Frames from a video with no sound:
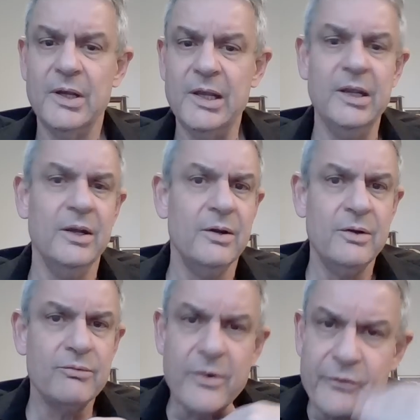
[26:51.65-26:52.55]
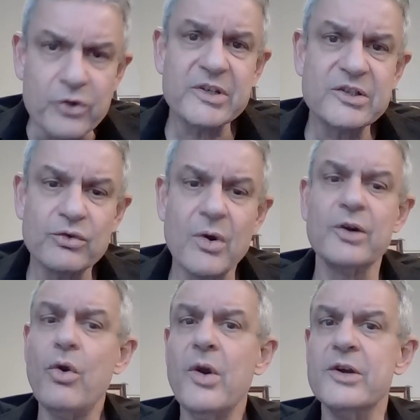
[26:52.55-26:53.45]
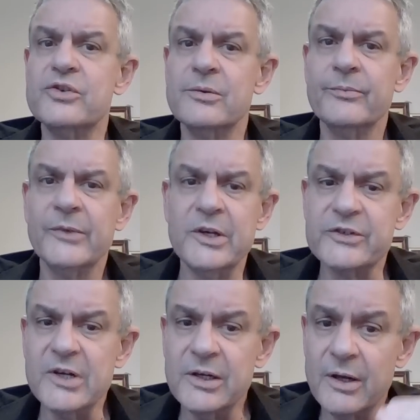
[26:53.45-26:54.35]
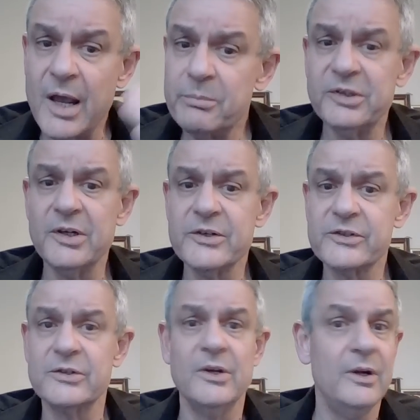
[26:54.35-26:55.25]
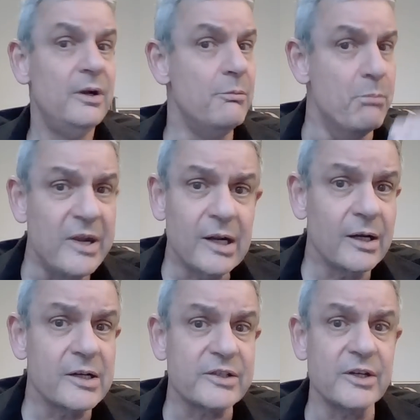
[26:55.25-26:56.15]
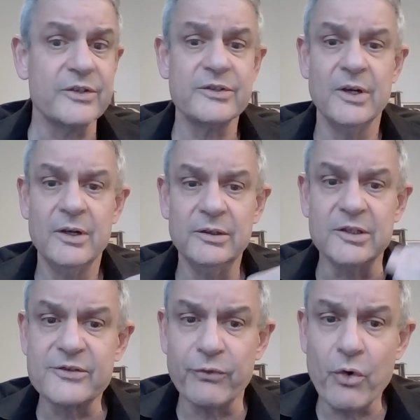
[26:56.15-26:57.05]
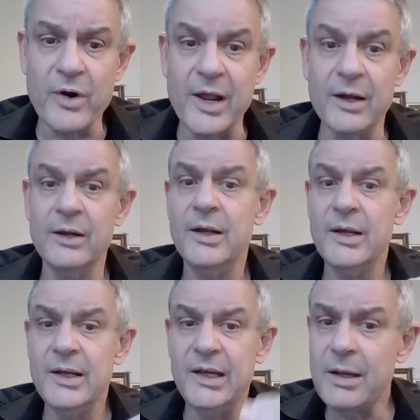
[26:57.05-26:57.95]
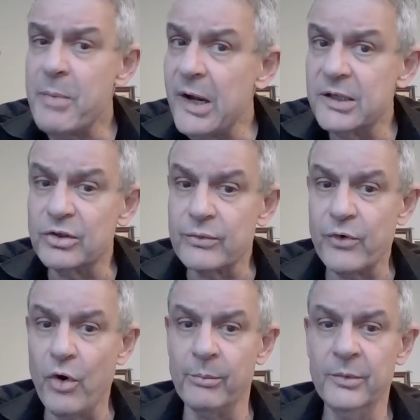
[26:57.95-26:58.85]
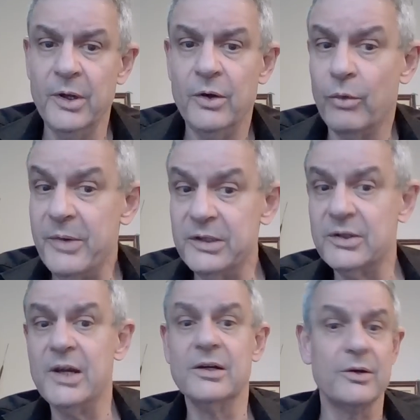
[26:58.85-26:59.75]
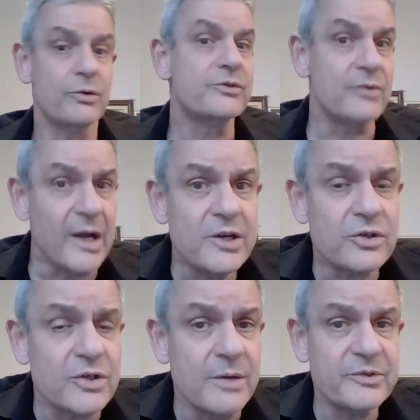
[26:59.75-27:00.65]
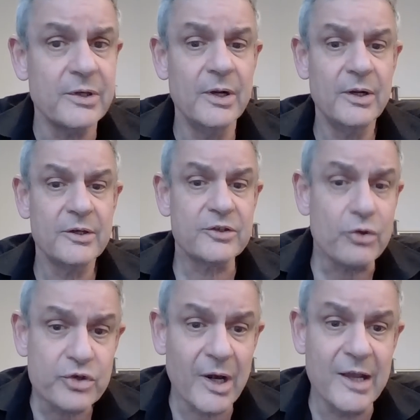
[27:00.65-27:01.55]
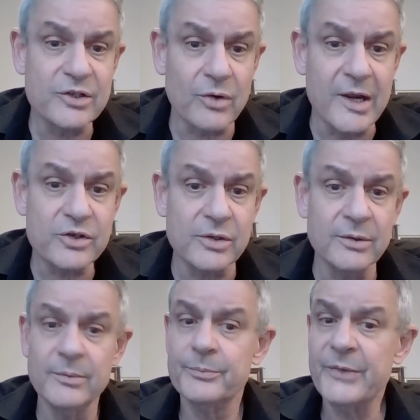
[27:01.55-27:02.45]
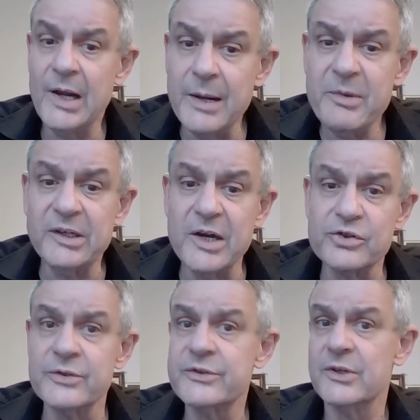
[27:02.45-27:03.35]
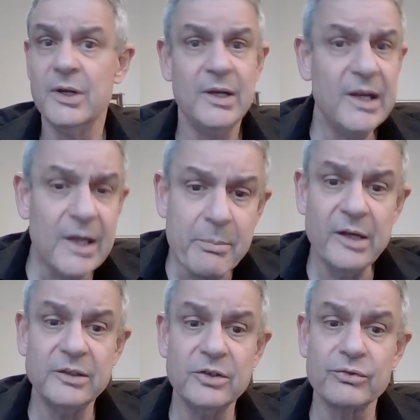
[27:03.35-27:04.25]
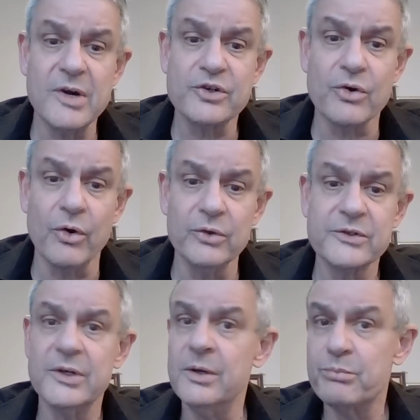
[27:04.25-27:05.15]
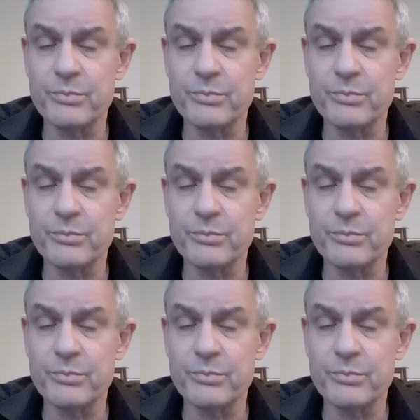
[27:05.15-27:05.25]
He refuses to acknowledge his inner emptiness meaninglessness, dysphoria, inability to form or maintain close relationships, social isolation, limitations, inability to reach goals in